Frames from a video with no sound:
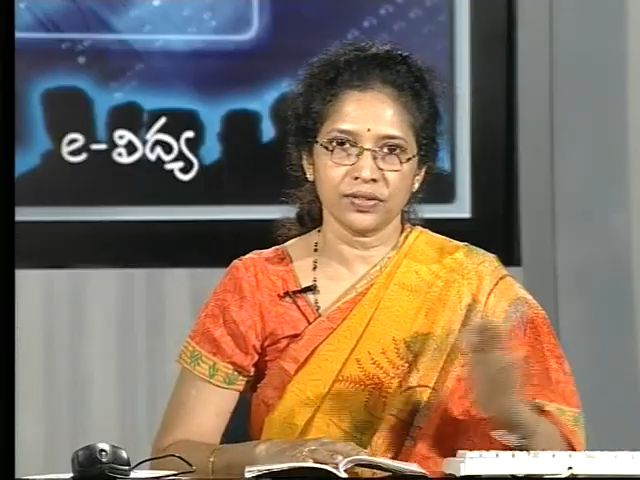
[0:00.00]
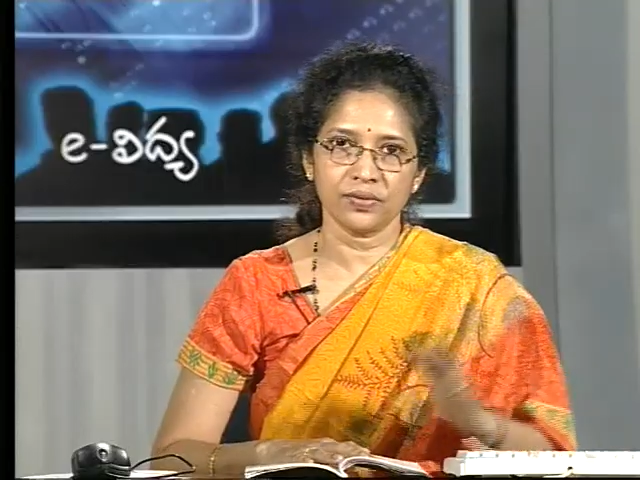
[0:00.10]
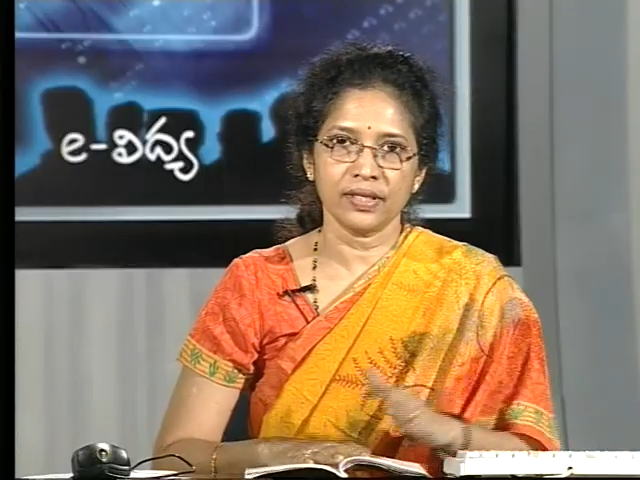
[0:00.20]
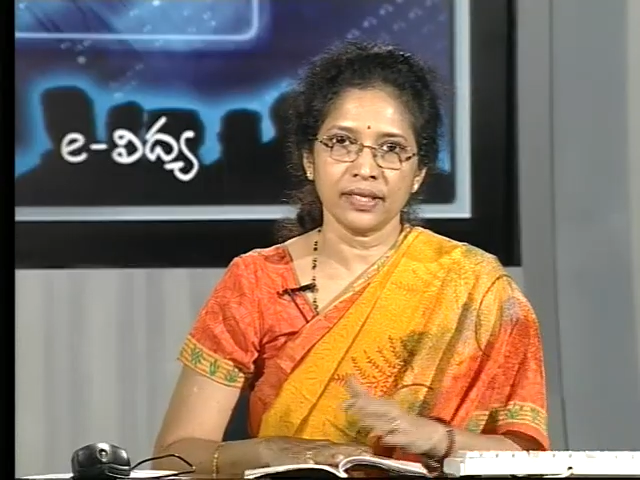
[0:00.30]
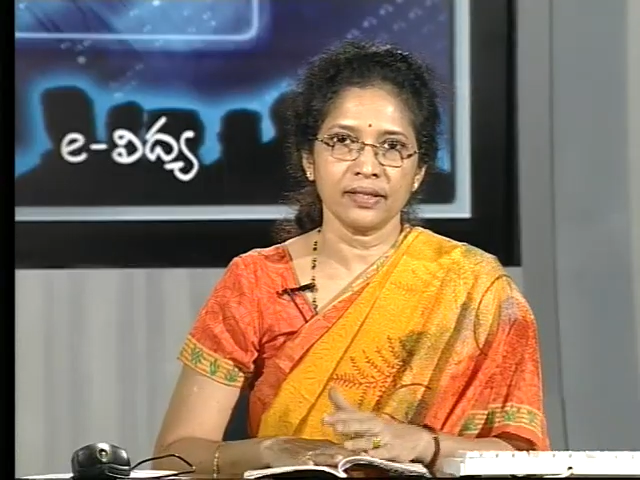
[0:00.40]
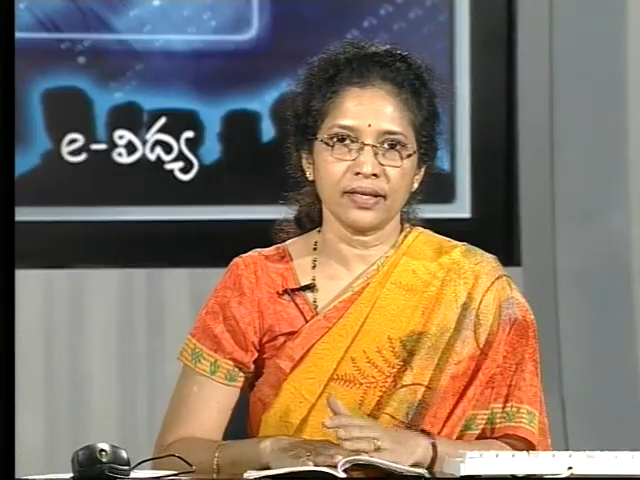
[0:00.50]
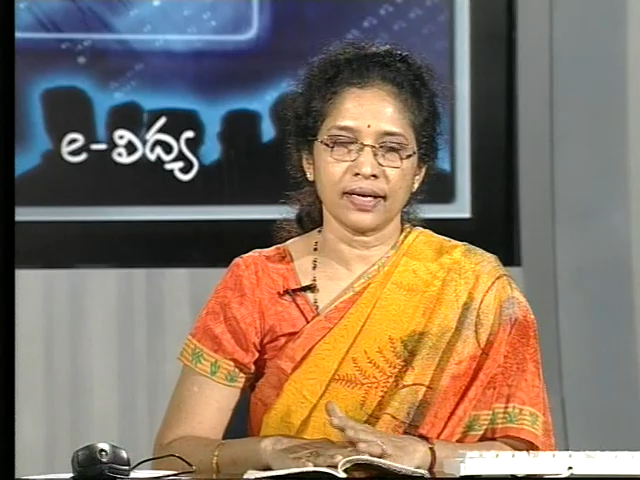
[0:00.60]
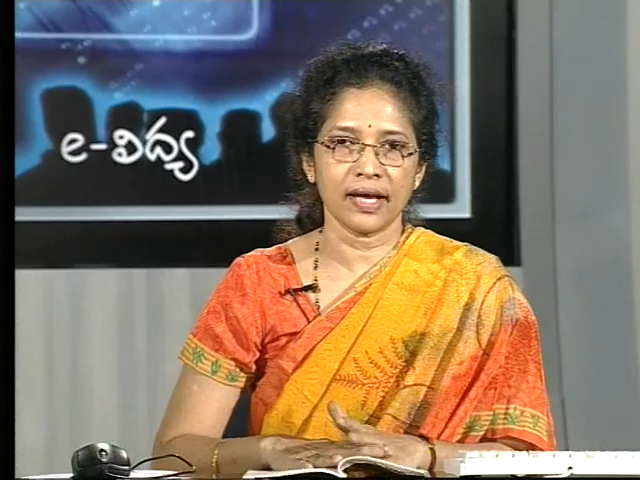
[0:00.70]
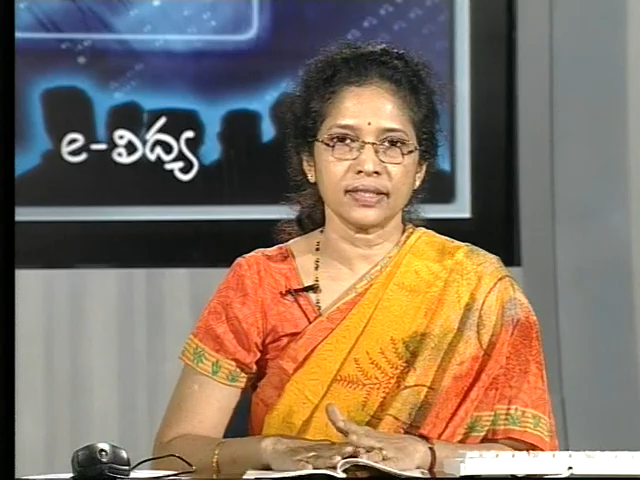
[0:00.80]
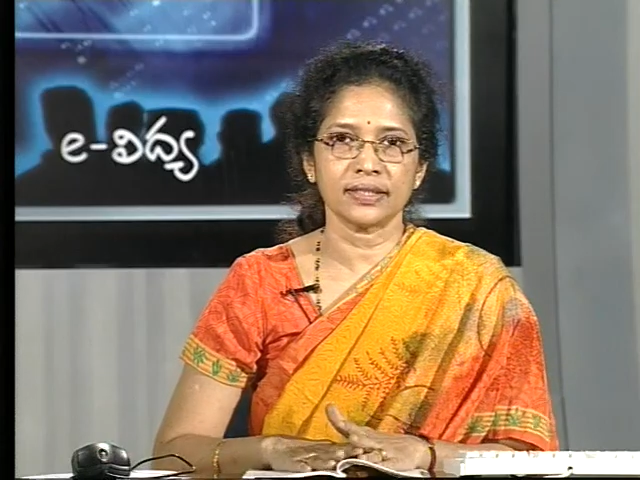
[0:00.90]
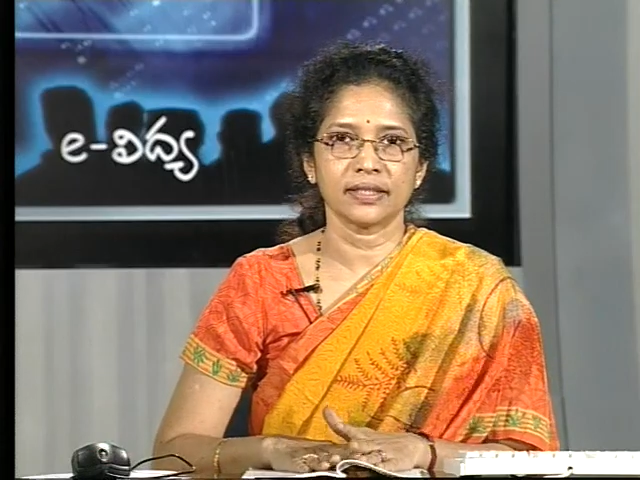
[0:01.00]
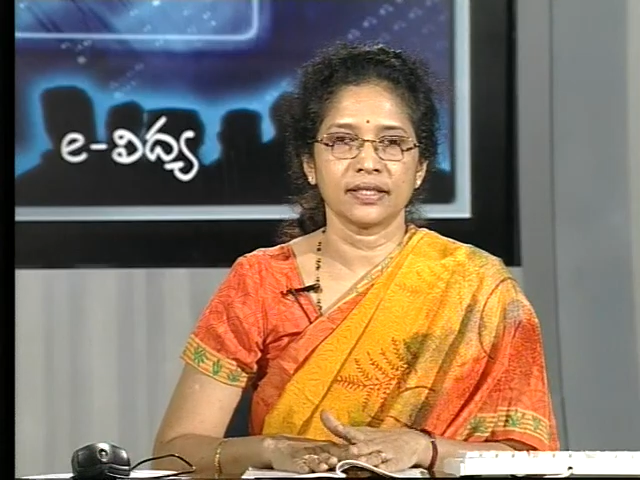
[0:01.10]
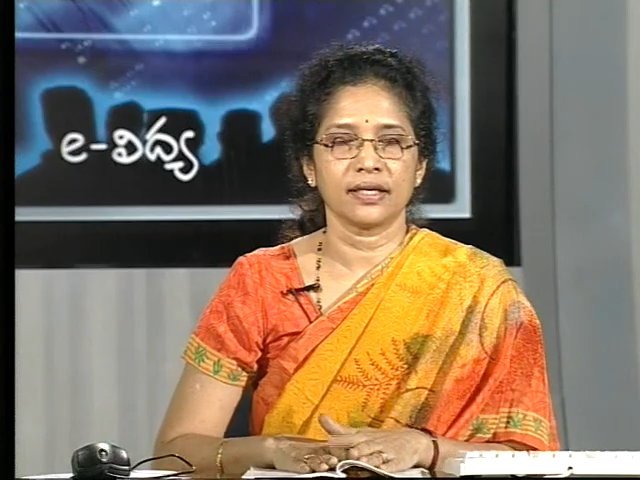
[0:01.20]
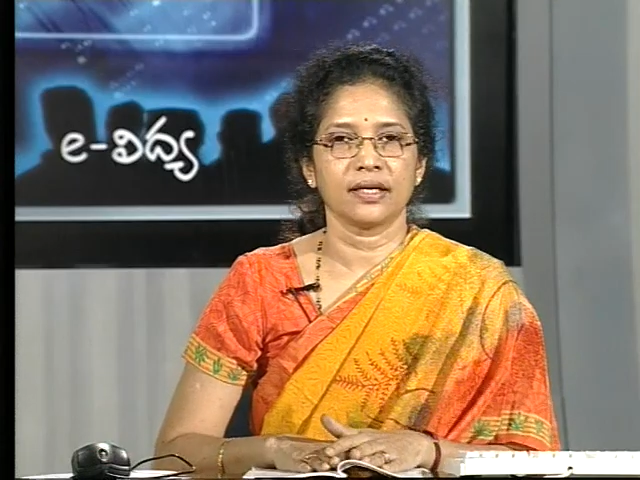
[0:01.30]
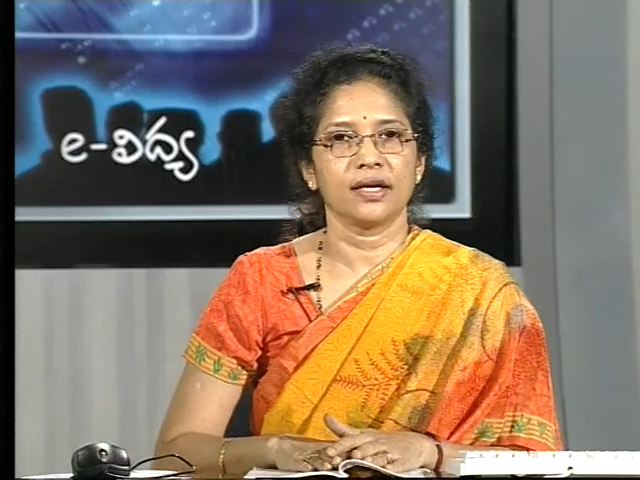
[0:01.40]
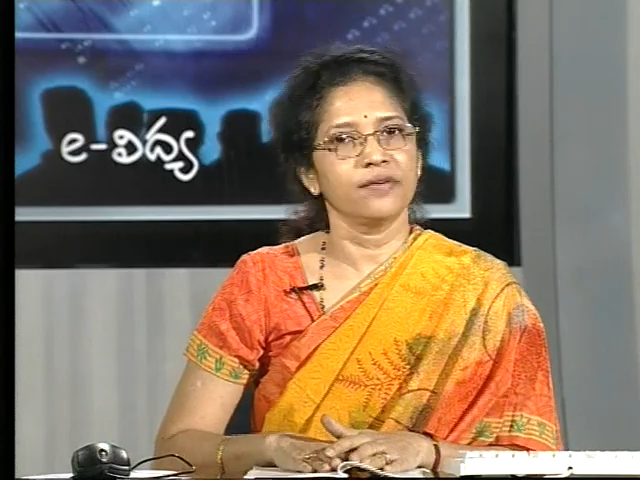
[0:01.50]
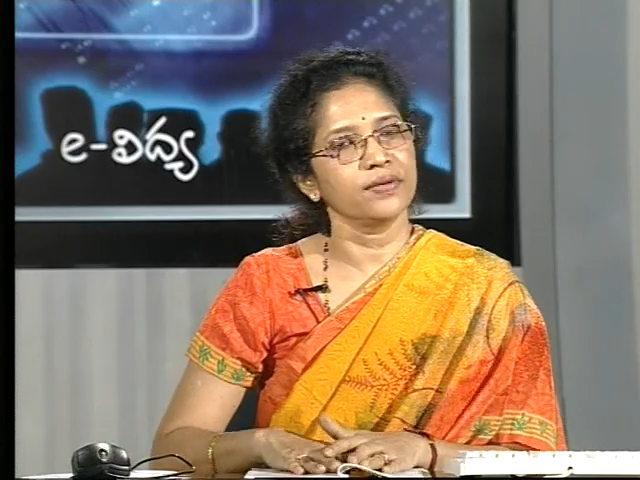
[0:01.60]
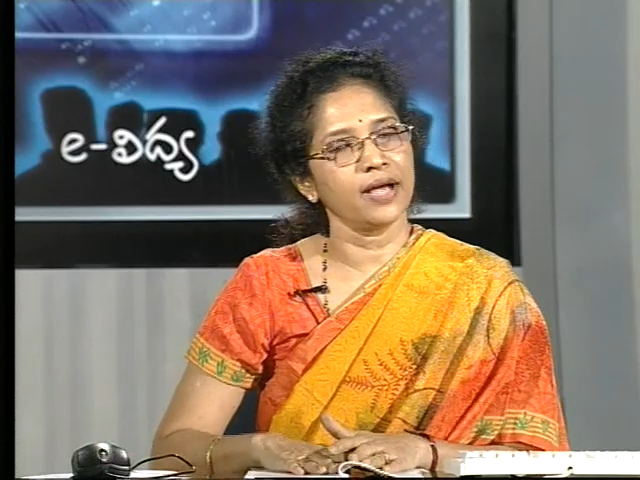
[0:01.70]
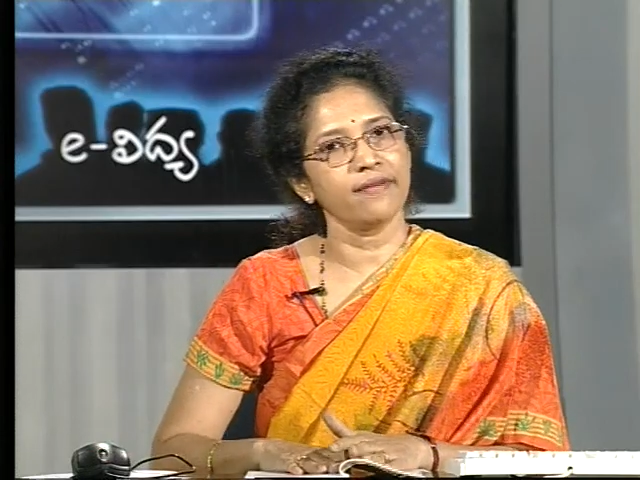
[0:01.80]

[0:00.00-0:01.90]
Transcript: the story in the class? If you